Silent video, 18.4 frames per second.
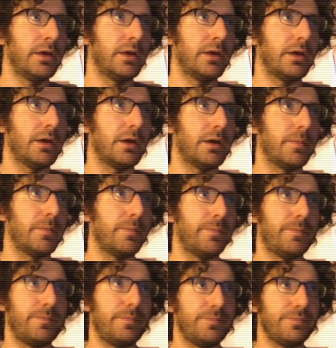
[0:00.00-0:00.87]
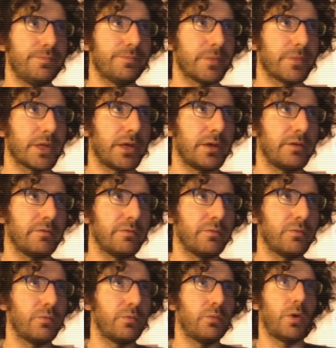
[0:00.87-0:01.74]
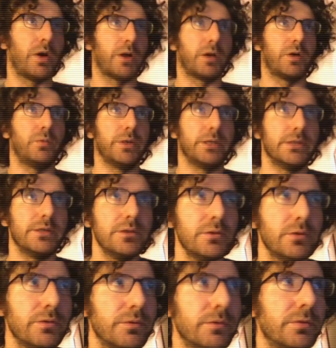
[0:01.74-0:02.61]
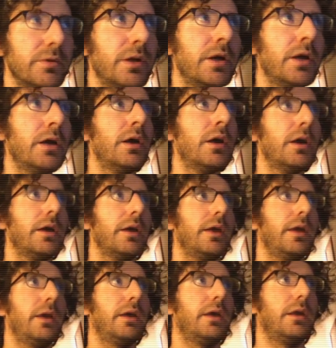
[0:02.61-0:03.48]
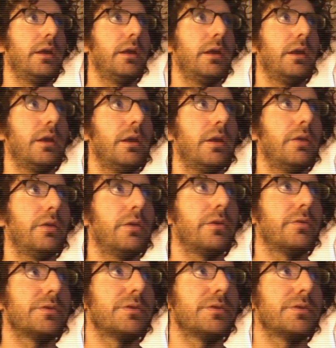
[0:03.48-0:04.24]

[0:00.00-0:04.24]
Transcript: kind of what can we do, and there's